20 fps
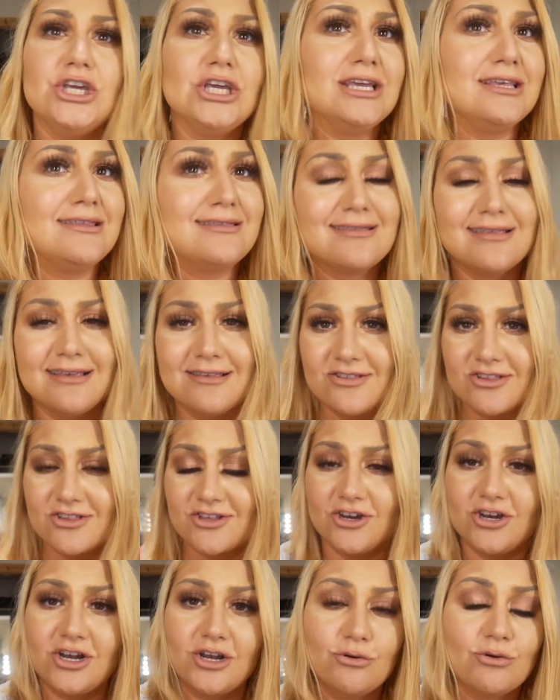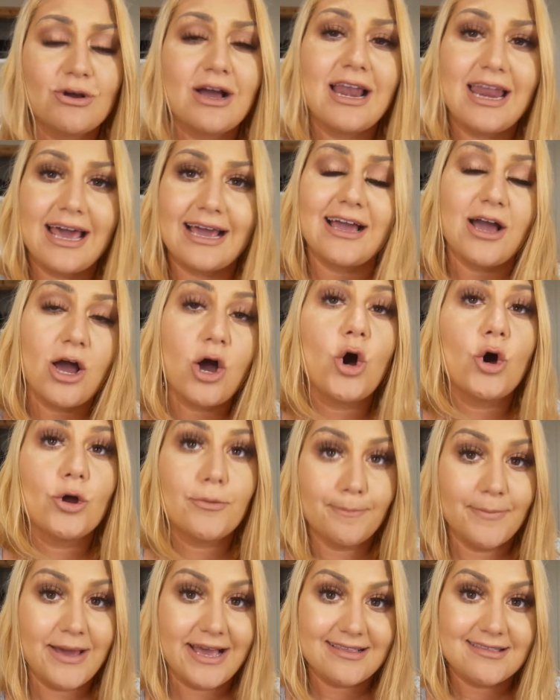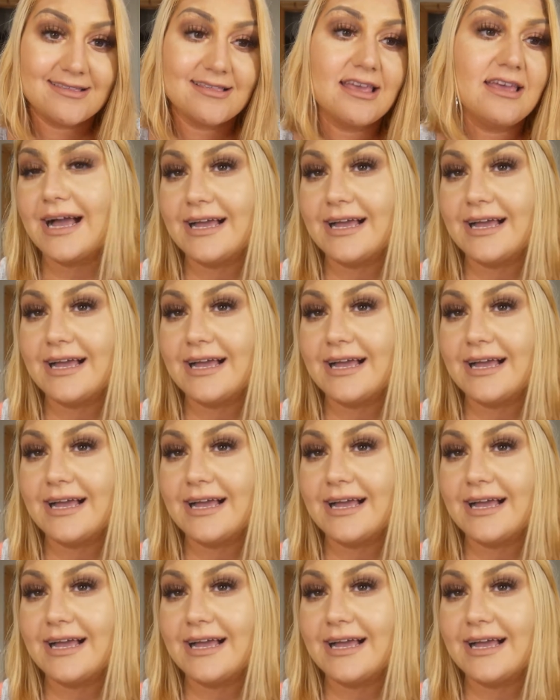It's gonna look like a hot mess.